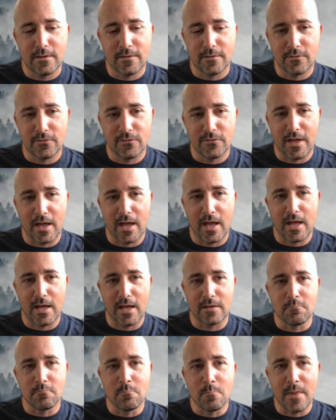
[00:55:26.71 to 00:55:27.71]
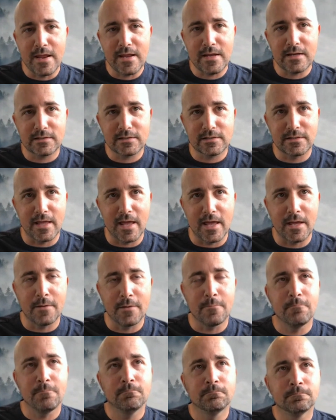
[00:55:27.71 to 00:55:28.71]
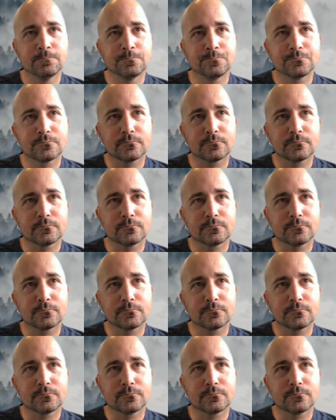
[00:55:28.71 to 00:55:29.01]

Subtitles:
that makes them